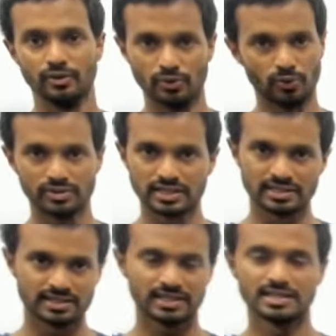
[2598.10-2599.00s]
Don't
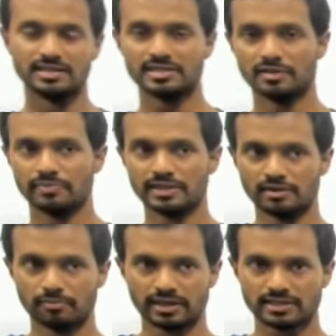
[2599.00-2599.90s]
judge the concept, the
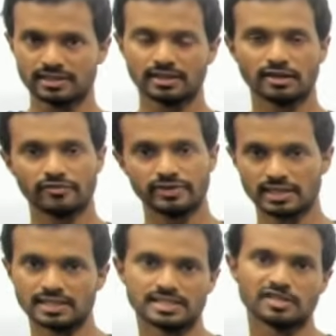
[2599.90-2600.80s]
complexity of the
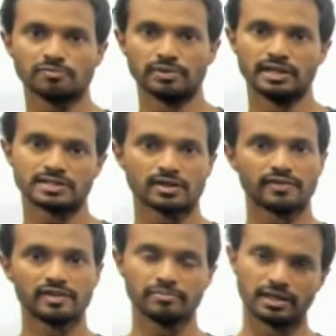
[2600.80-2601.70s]
concept based
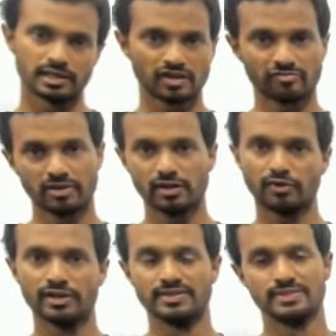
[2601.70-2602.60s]
on the base of my
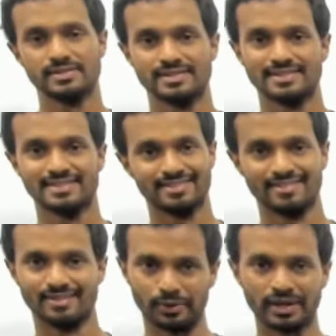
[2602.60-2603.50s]
voice.
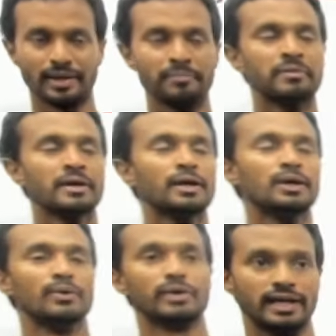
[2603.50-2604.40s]
Okay,
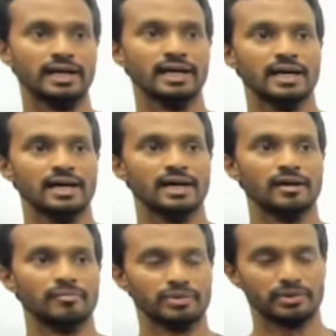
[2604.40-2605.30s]
okay.
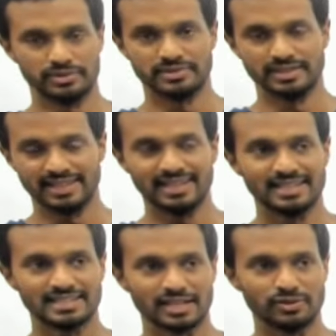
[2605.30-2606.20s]
Because the thing
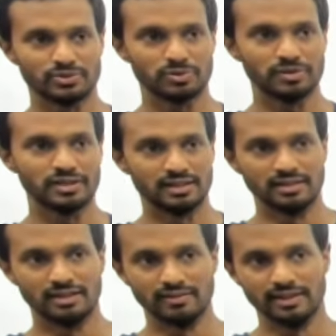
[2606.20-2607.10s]
is, I used to be
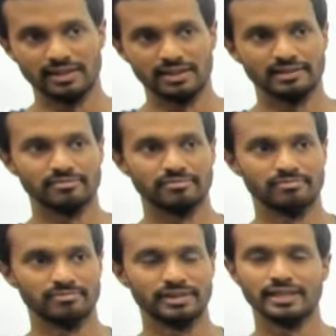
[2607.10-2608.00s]
in the
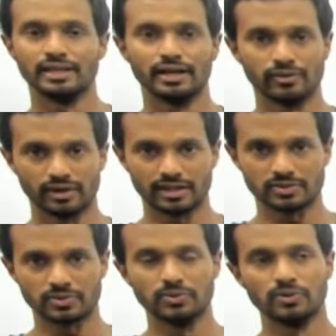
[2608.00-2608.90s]
media unit at
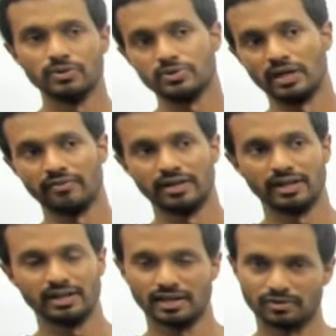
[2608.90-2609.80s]
school, so I have
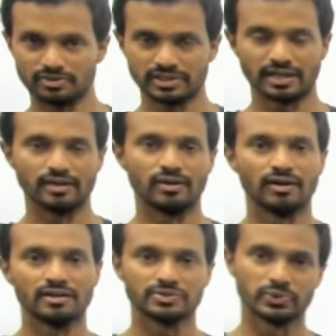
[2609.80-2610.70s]
done announcing and
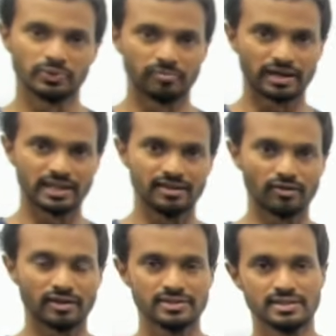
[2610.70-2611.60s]
all. So my
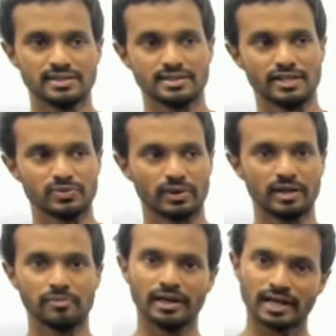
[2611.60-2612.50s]
voice is
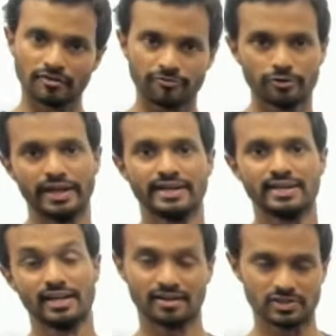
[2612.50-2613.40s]
naturally built up for that.
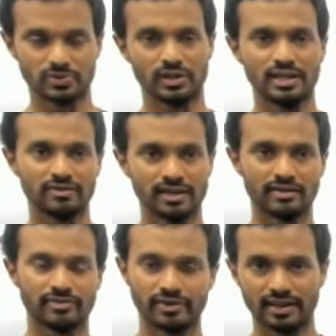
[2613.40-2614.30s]
Not naturally, we
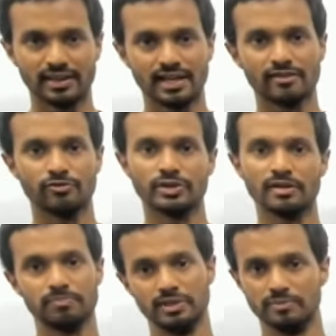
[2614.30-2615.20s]
have trained that for
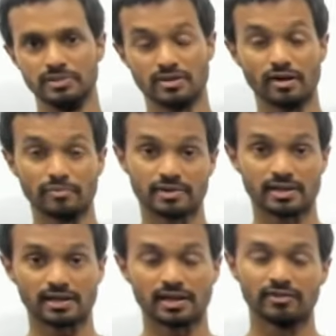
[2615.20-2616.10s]
that purpose,
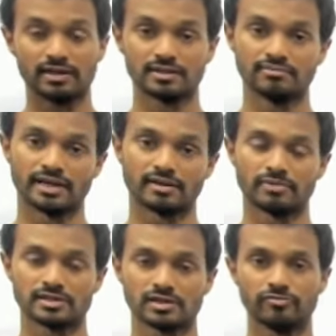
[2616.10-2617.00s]
not having that
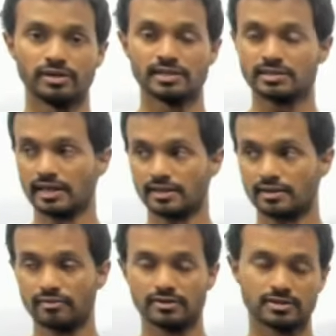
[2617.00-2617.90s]
much of bass like
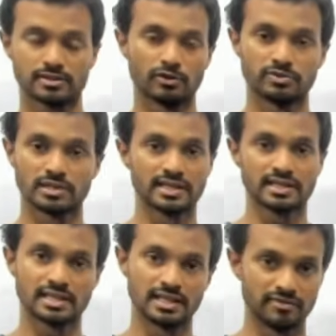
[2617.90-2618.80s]
which sounds like a
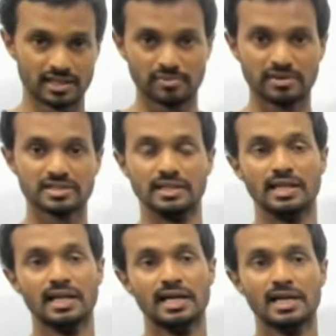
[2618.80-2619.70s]
TV commercial.
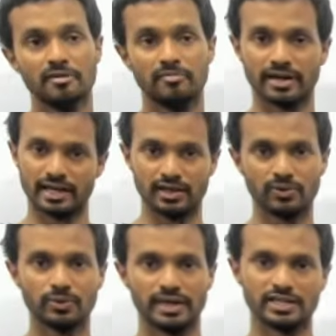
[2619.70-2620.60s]
But I
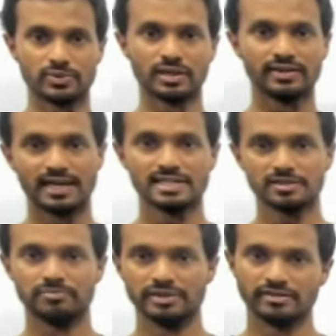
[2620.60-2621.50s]
know naturally there is
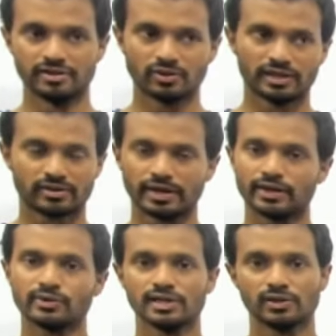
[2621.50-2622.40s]
even though I try
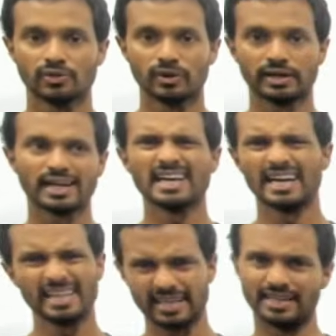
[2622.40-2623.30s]
to control it and I
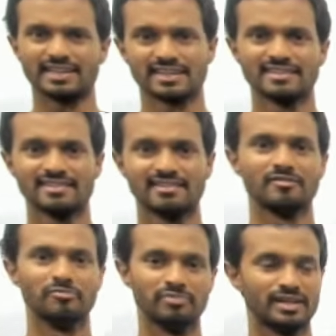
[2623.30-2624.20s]
like it.
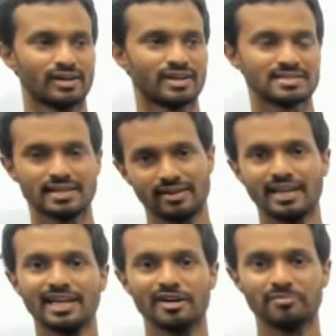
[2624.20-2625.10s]
Being honest, I
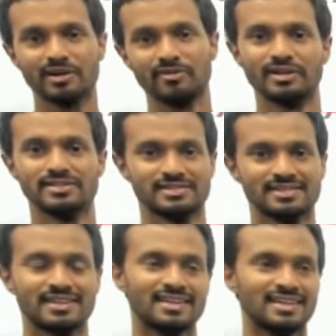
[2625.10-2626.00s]
really like my voice.
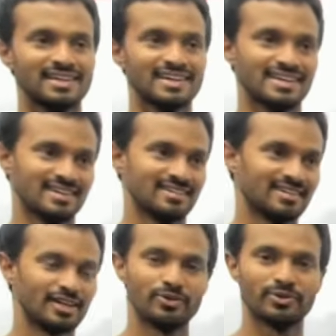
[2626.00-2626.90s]

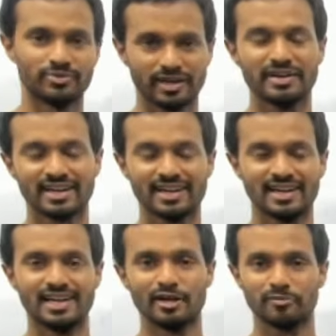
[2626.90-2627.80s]
I don't know why, but
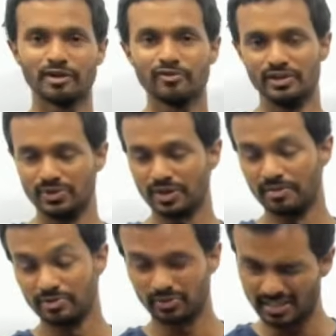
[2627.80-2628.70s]
I like my voice. Okay,
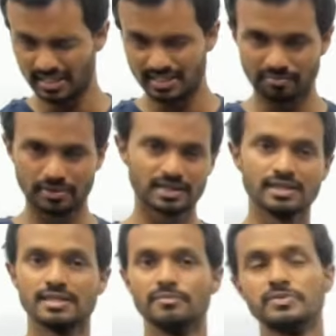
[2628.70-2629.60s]
so these are simple
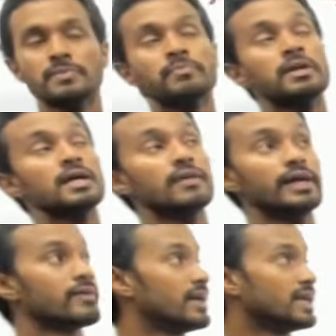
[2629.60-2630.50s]
concepts.
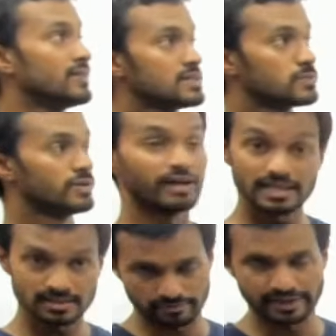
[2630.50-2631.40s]
Then write in this way, what
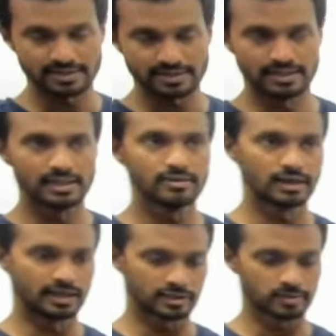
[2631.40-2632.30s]
is the degree?
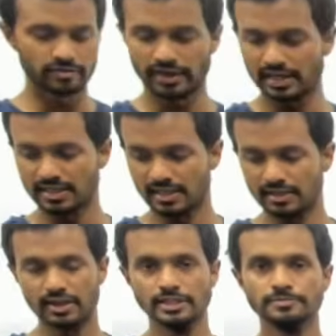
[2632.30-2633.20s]
I'll explain what is the
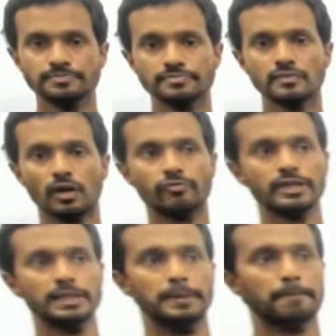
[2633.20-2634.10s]
degree of
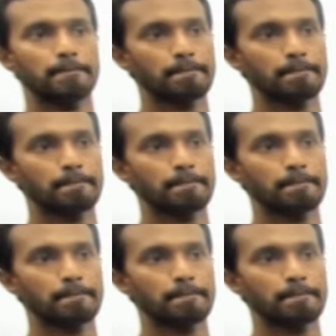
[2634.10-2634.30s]
a